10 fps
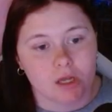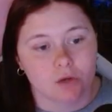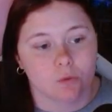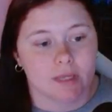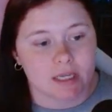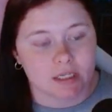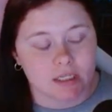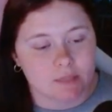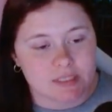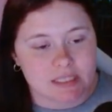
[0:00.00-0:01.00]
We ended
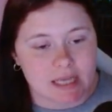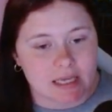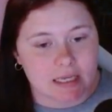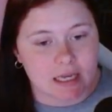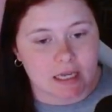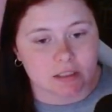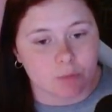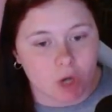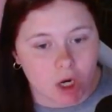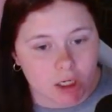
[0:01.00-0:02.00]
up staying at the
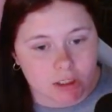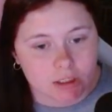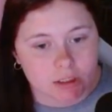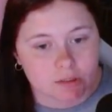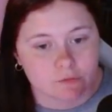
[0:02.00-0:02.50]
park